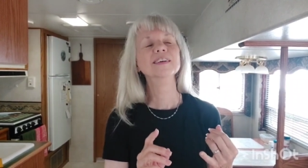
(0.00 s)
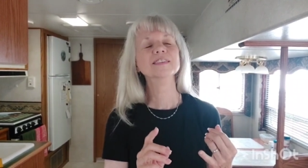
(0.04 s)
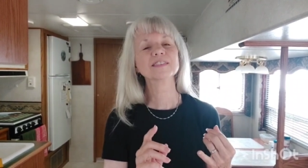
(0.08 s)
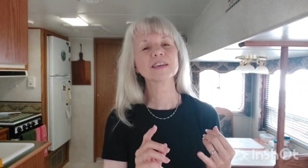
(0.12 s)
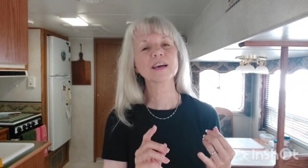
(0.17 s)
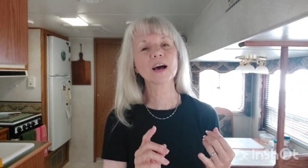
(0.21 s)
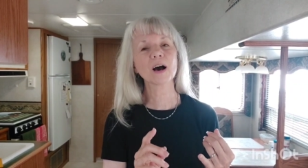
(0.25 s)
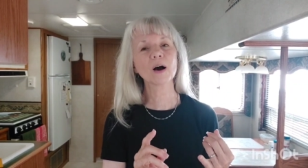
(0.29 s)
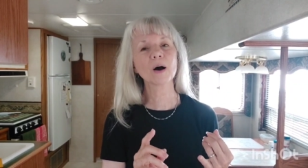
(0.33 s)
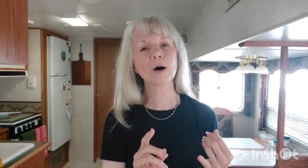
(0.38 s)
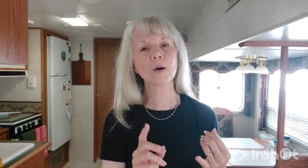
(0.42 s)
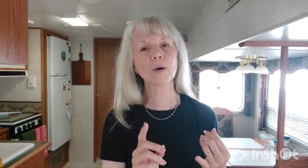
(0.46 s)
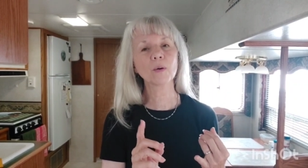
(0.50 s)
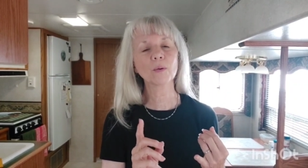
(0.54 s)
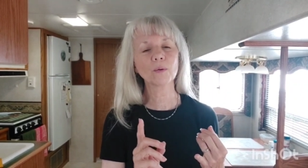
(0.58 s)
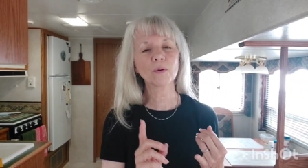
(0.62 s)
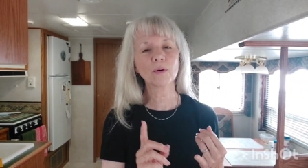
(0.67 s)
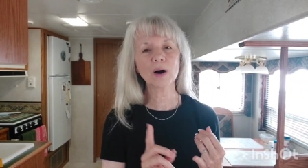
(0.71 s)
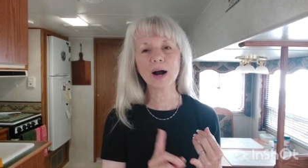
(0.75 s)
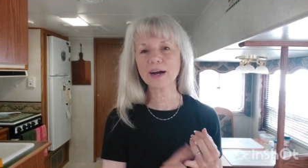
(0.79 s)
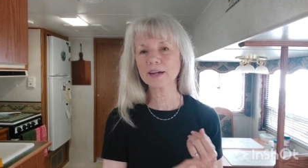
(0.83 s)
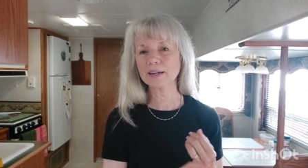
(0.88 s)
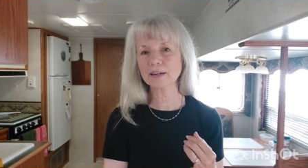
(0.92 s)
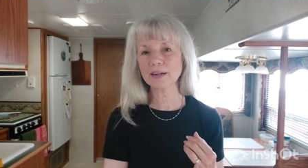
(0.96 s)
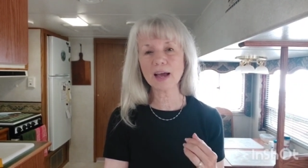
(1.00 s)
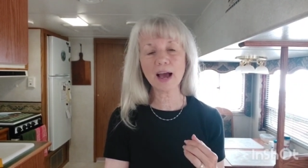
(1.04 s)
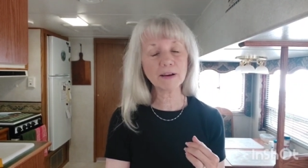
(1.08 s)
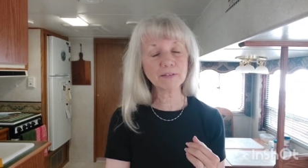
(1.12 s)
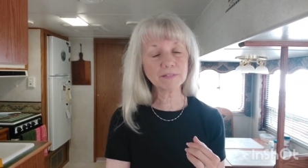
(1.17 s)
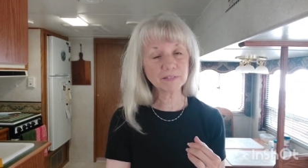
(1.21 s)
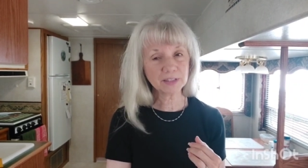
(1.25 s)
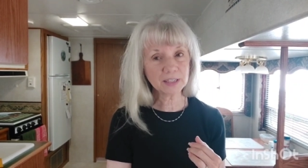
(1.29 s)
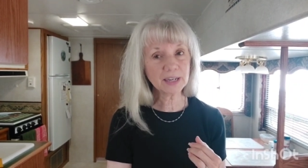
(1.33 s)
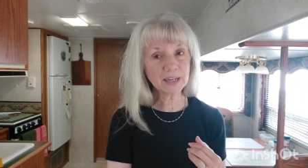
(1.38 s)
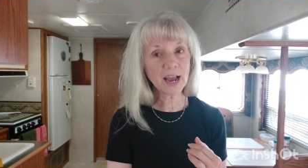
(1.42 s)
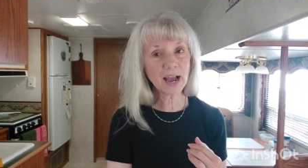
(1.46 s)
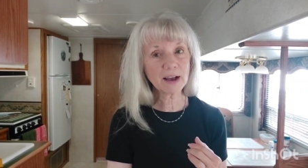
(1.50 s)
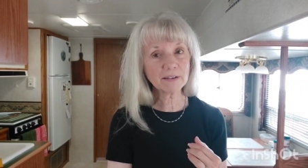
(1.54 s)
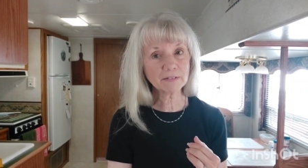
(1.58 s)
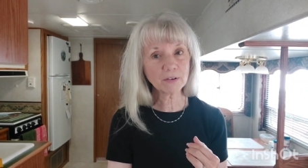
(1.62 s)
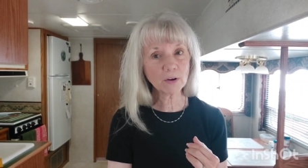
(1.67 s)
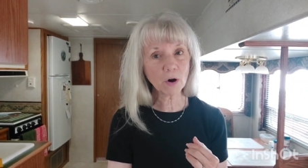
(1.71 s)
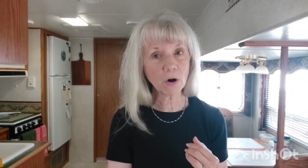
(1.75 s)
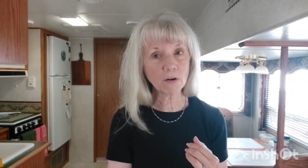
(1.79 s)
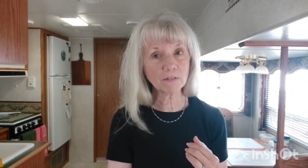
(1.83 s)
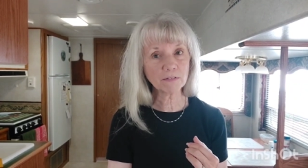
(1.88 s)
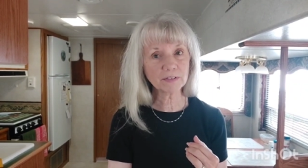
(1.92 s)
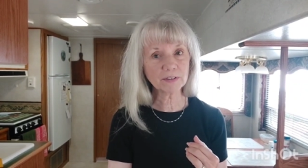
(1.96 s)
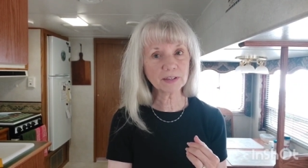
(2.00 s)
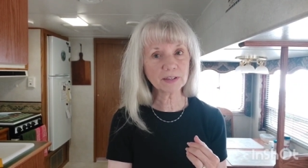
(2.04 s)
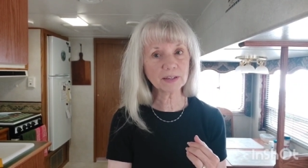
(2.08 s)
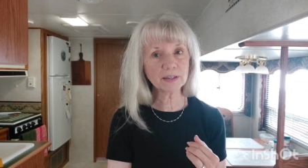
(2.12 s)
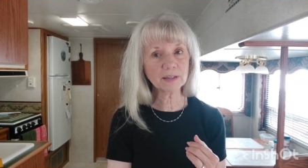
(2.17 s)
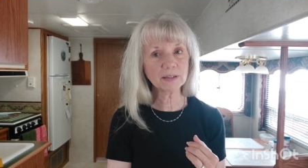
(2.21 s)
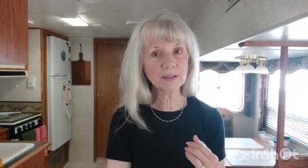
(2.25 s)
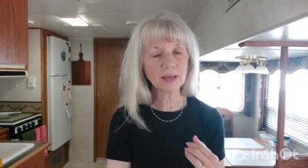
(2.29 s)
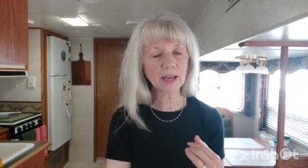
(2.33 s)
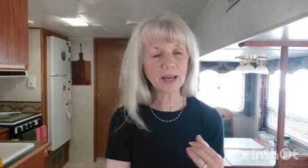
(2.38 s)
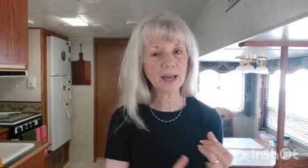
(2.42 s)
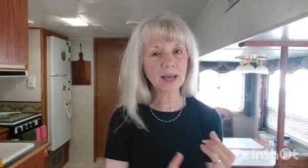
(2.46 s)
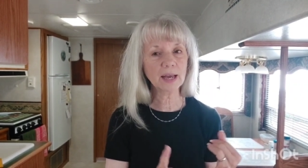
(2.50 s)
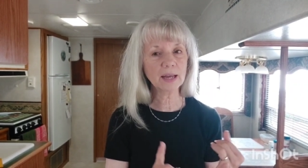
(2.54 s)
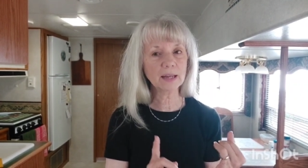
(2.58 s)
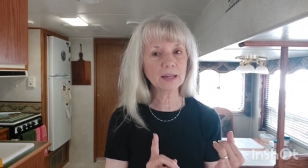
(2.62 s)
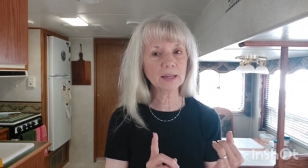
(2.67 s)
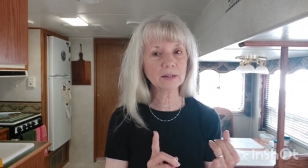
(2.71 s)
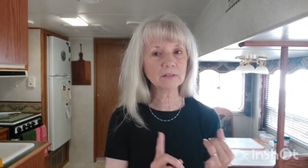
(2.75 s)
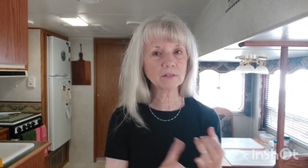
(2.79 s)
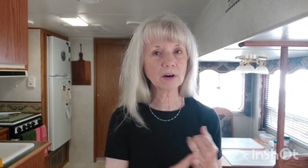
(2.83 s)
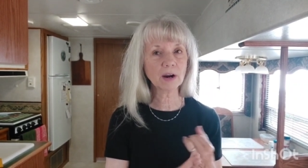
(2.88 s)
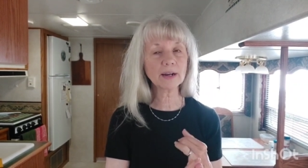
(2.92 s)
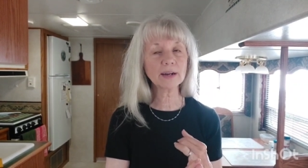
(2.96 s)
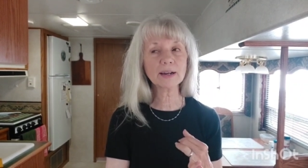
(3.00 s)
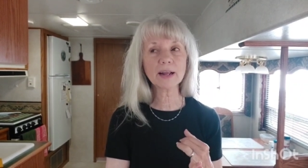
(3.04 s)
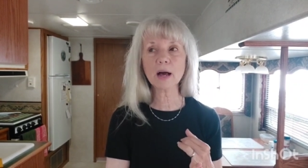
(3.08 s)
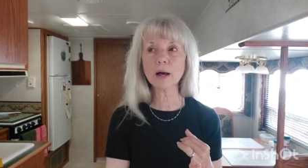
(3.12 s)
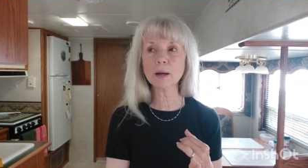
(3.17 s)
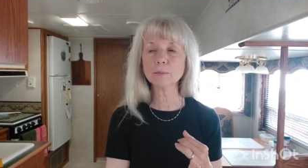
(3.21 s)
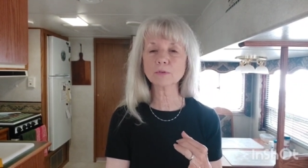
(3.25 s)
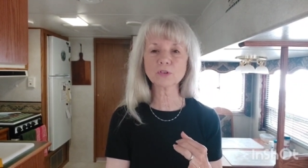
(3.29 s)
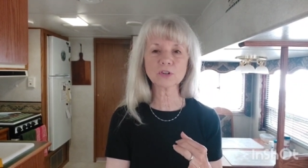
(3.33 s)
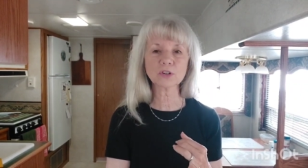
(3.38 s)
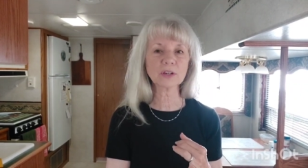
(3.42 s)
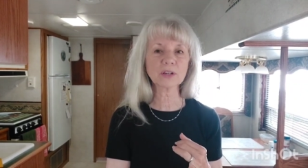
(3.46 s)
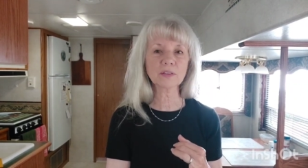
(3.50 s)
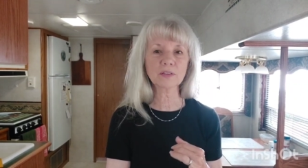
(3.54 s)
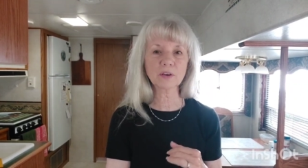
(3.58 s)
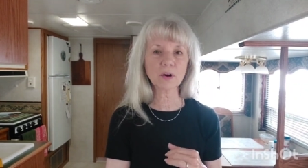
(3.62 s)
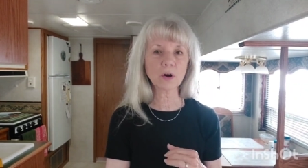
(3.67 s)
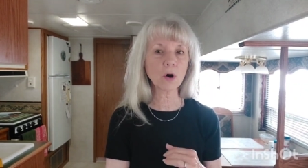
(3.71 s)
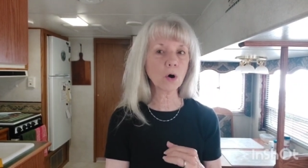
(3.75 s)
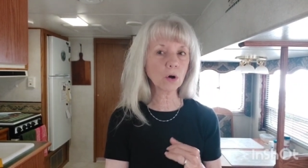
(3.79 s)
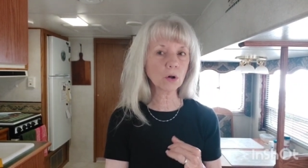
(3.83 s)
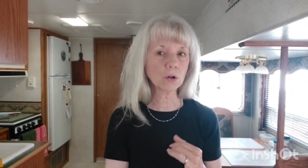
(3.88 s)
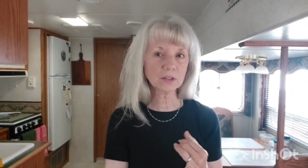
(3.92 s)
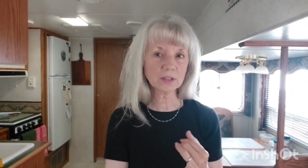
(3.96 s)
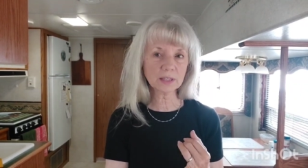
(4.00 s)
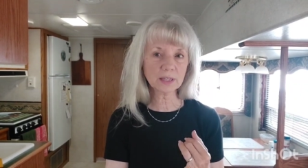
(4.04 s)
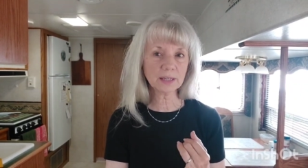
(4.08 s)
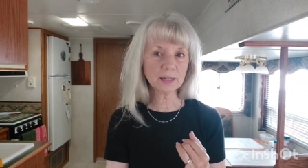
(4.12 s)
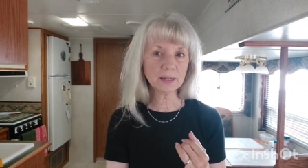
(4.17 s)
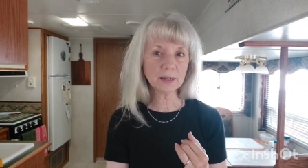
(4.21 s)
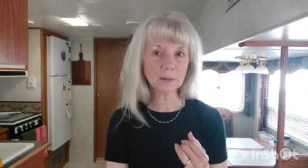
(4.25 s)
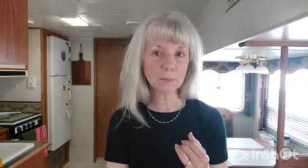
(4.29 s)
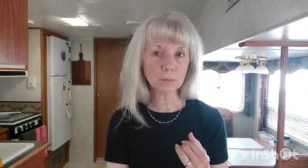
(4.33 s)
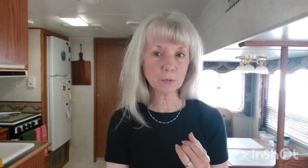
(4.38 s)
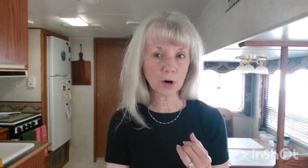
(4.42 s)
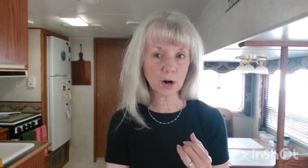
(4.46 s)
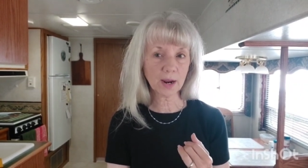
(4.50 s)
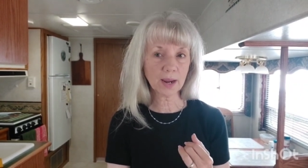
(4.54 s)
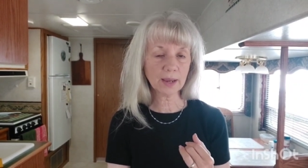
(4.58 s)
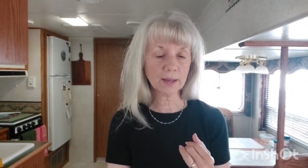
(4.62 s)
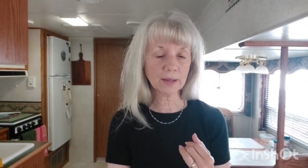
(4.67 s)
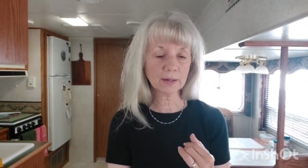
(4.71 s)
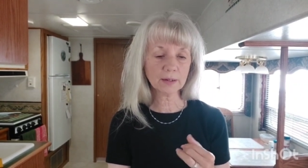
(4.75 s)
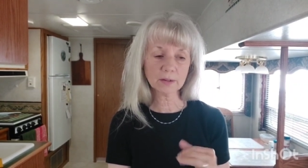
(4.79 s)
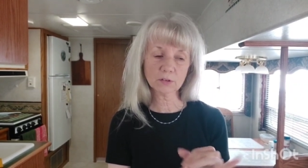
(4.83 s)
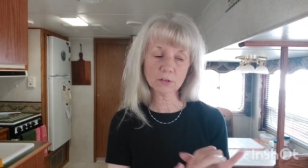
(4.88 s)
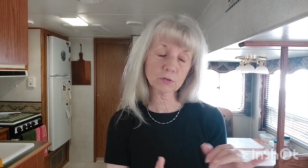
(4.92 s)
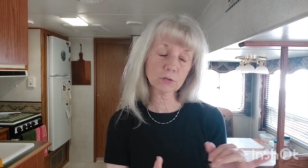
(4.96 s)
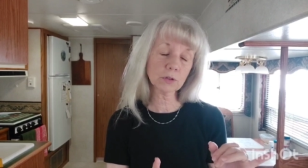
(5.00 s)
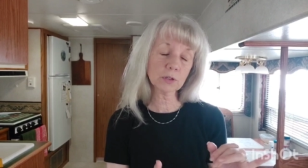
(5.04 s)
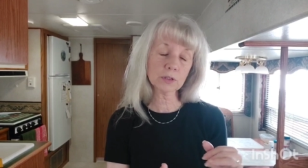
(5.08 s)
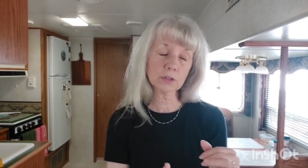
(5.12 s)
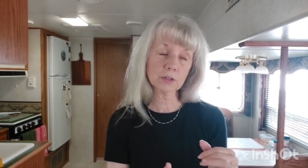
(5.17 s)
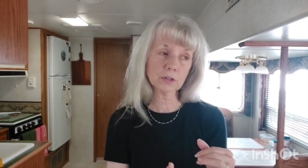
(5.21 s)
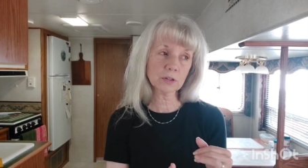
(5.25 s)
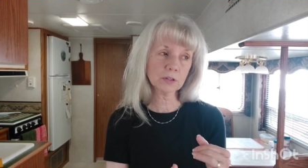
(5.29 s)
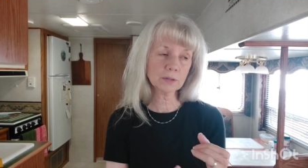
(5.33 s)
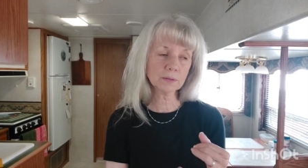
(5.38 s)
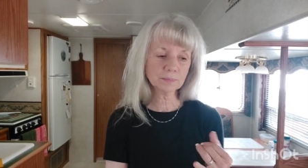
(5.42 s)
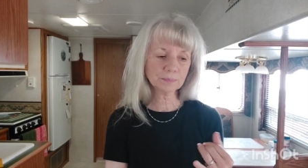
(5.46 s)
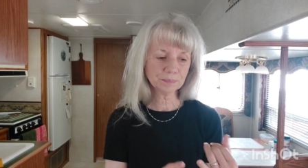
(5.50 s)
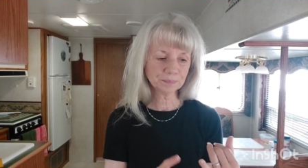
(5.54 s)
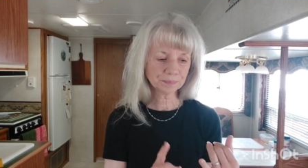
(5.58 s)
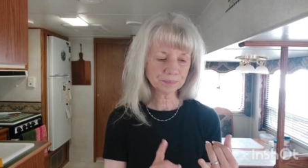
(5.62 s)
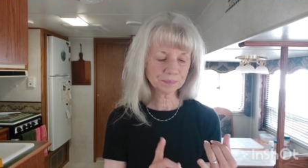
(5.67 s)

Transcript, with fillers: So I have decaf coffee, and right now I'm drinking the Aldi brand. It's really good.